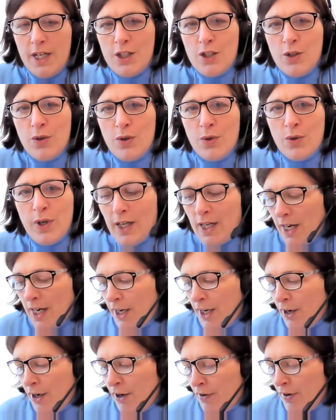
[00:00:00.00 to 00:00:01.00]
So
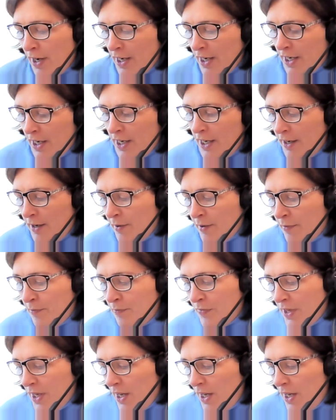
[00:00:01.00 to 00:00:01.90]
Claire, I um,